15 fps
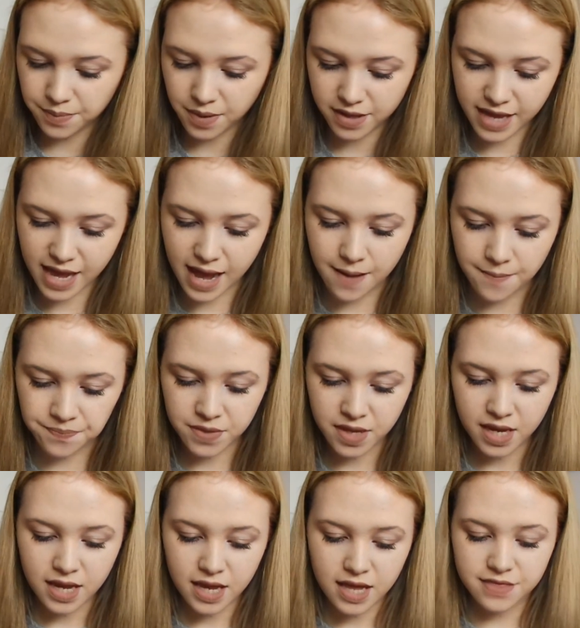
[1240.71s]
But yeah,
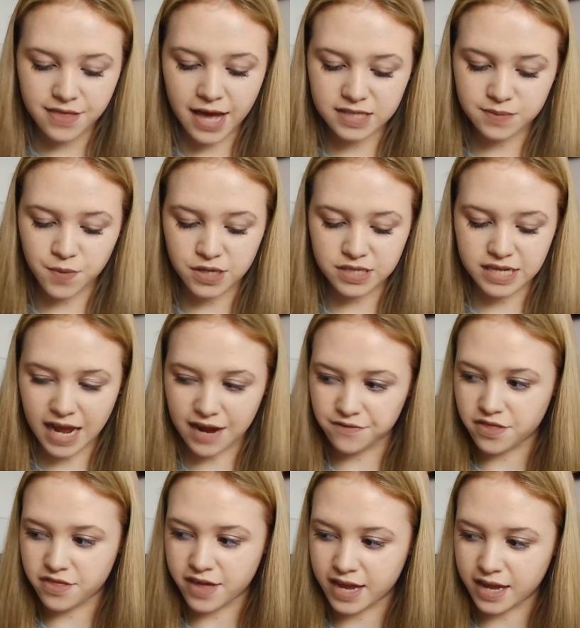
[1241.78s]
that's mostly
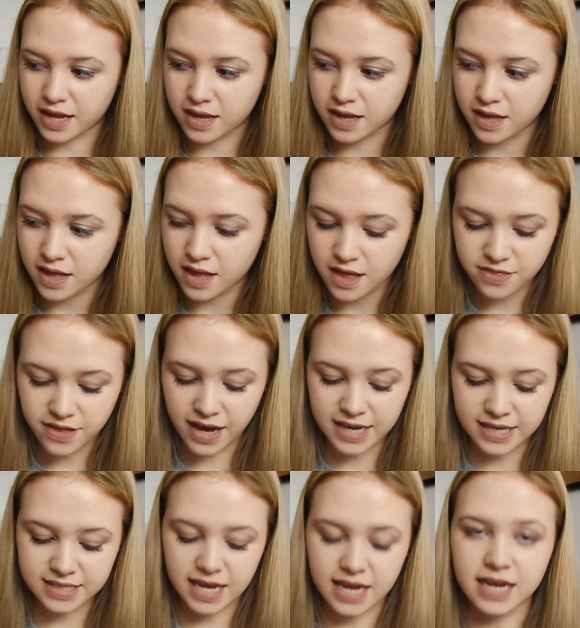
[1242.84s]
everything that
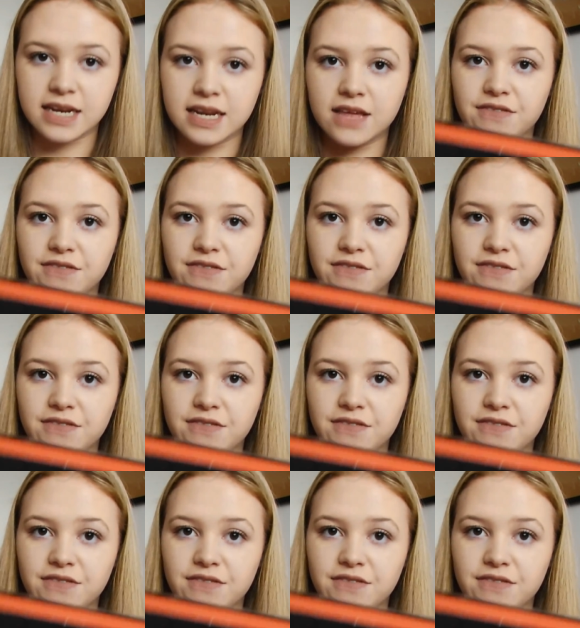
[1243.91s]
is in